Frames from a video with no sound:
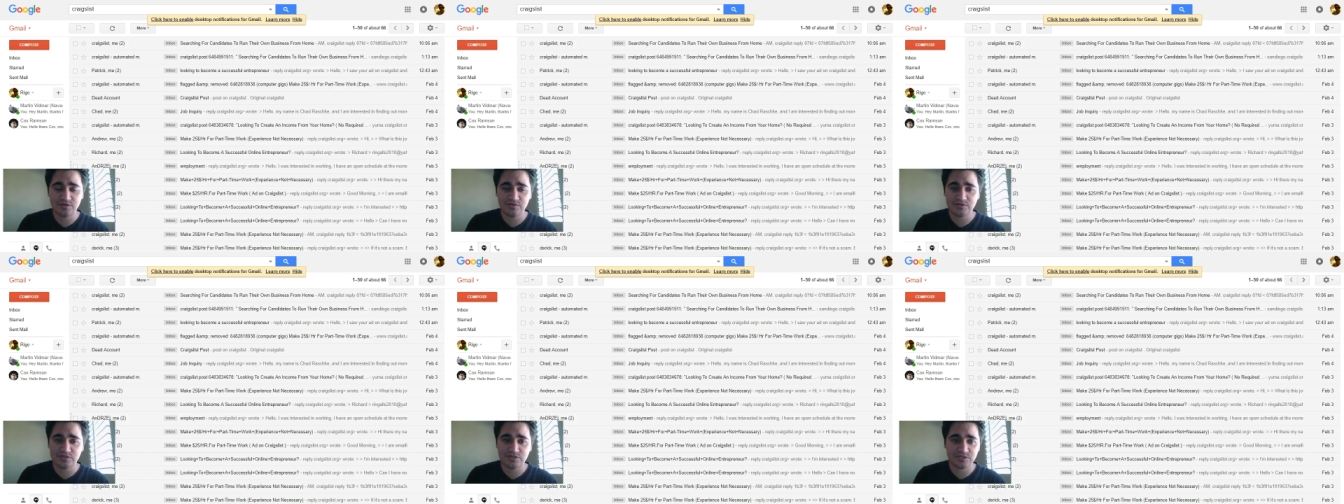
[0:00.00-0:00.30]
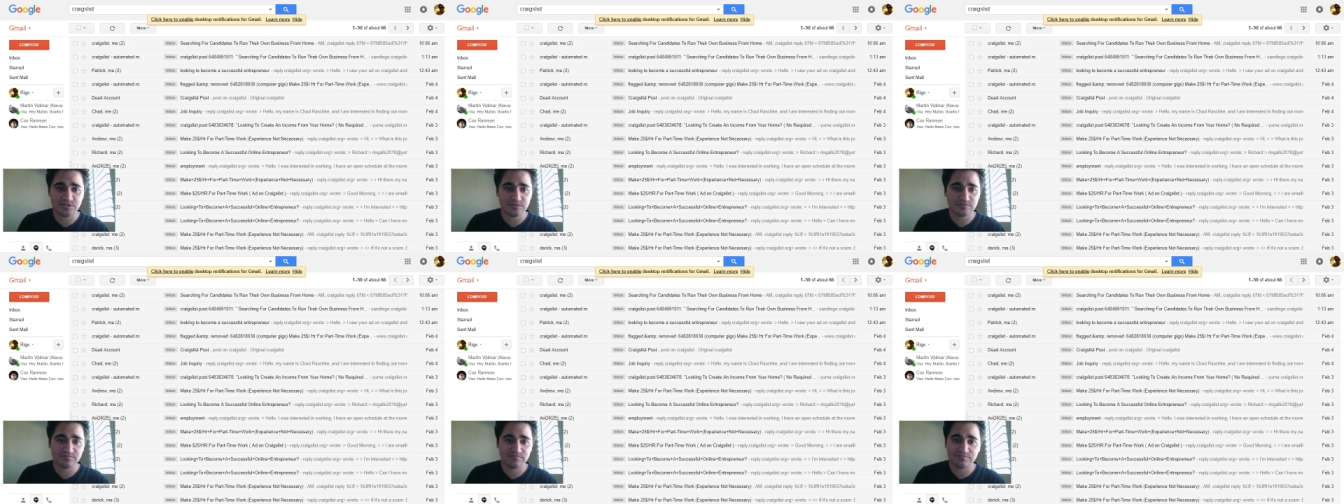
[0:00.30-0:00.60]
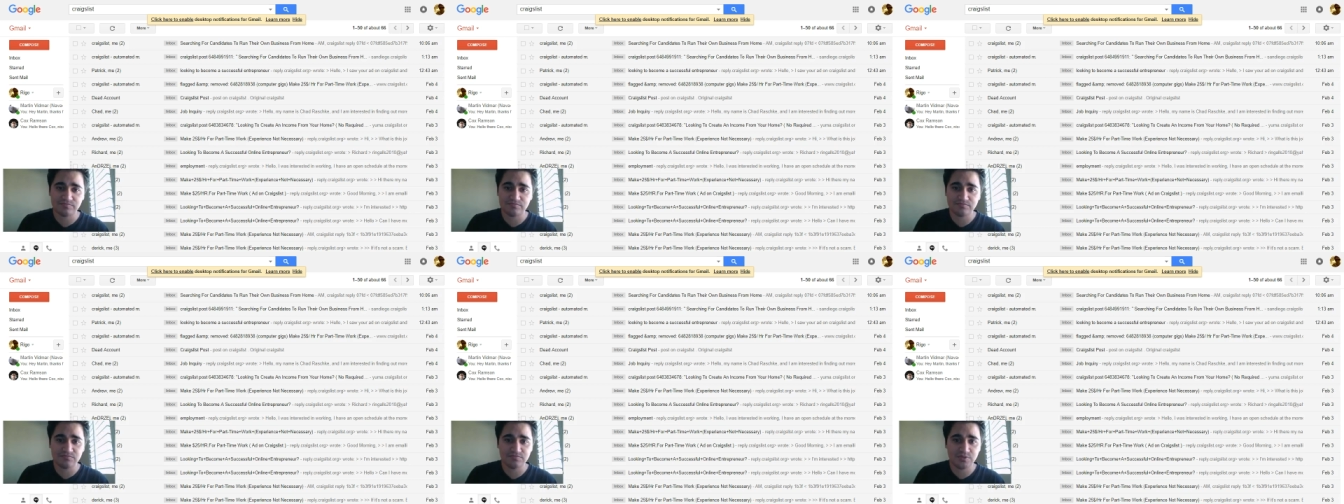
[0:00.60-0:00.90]
just
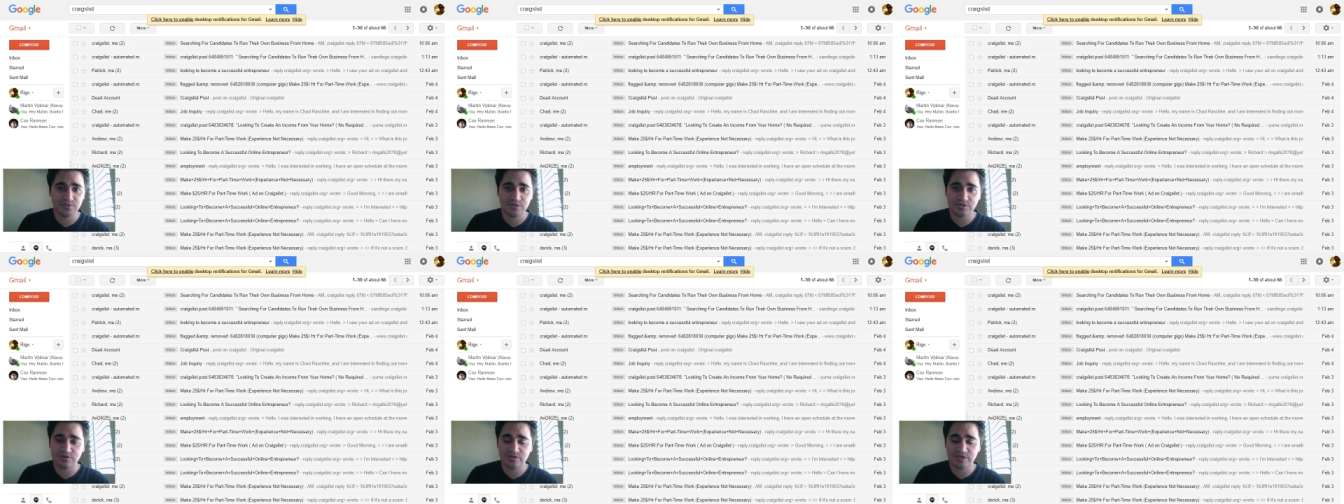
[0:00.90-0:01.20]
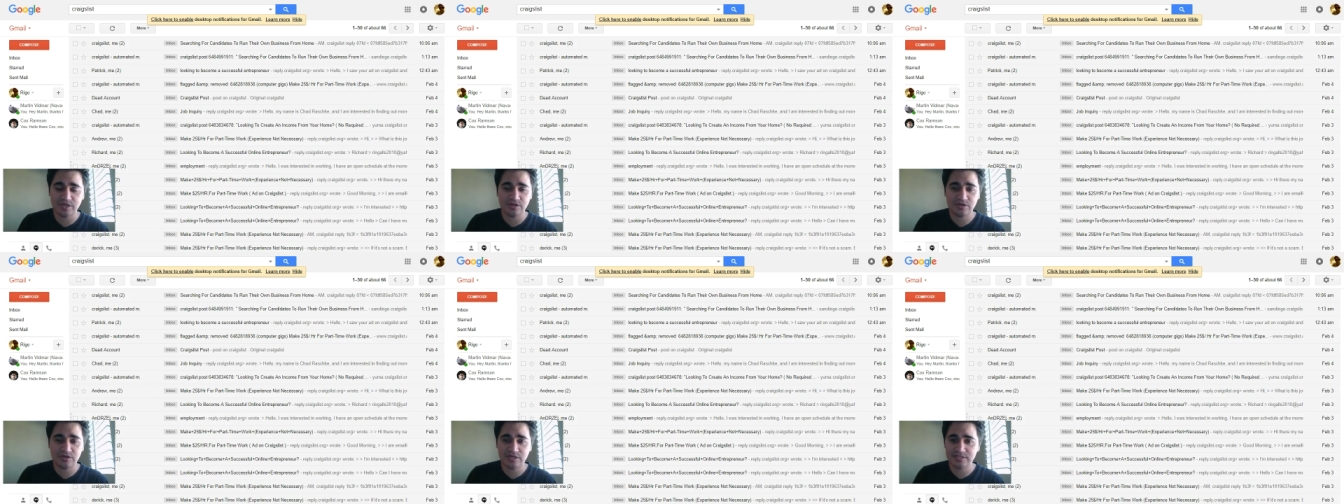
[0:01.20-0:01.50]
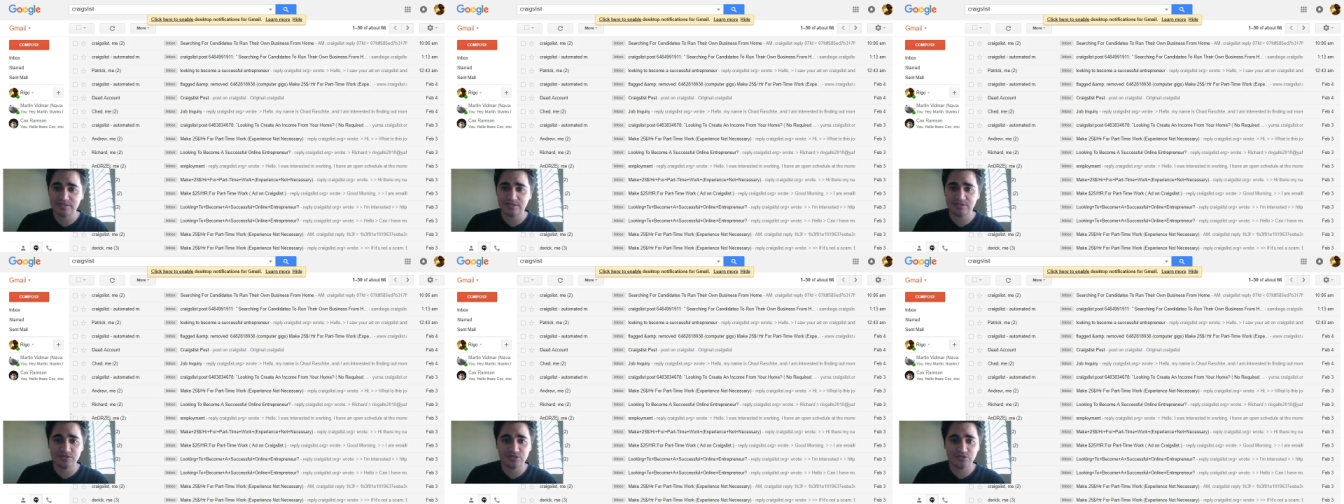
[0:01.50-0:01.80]
get your
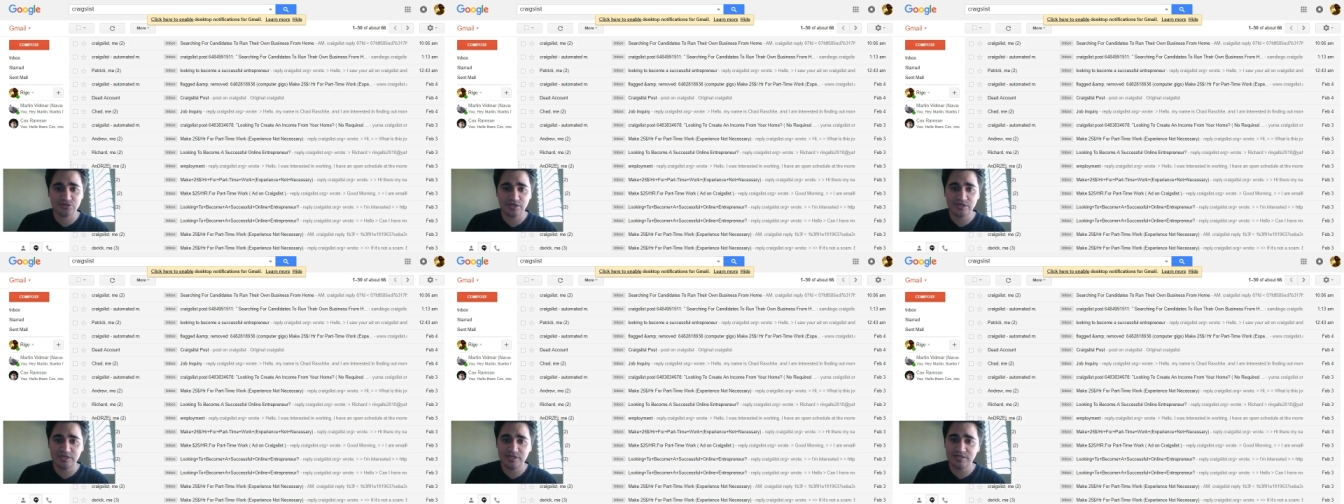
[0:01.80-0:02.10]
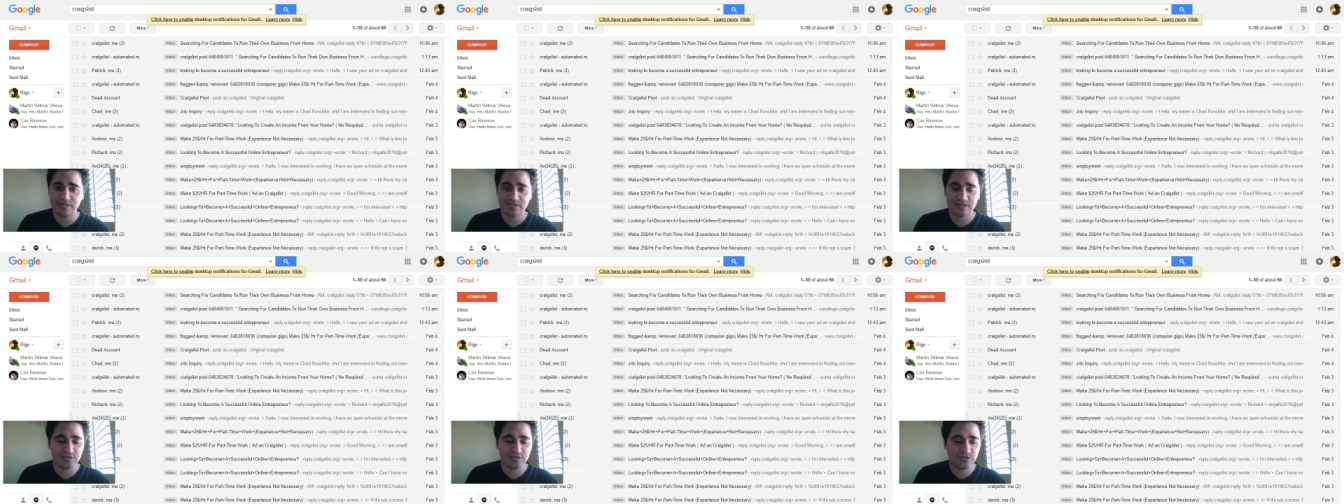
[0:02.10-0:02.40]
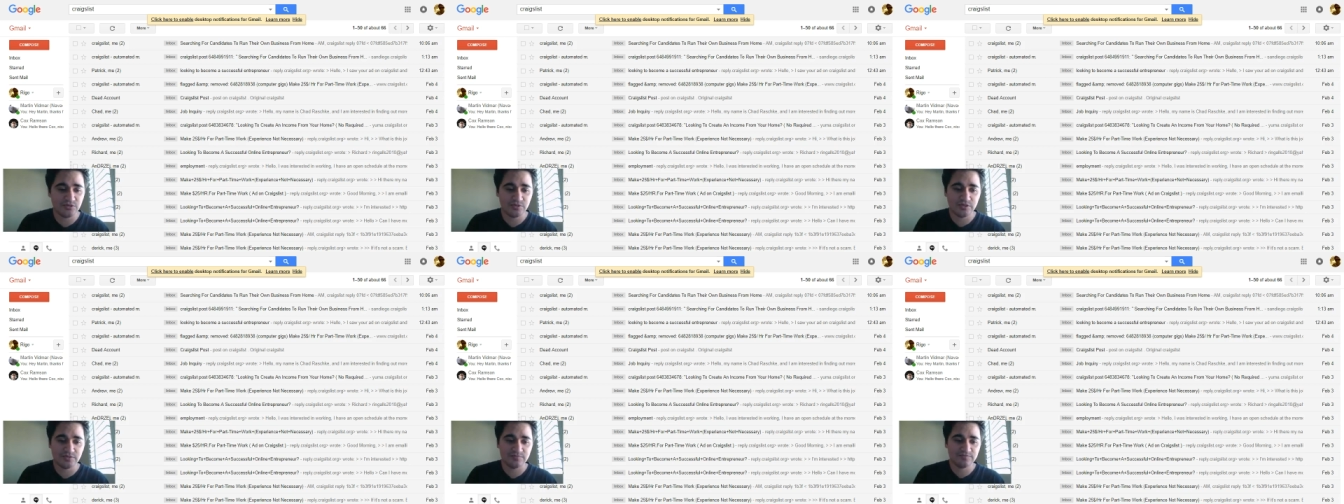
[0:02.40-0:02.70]
hands on the training and do it.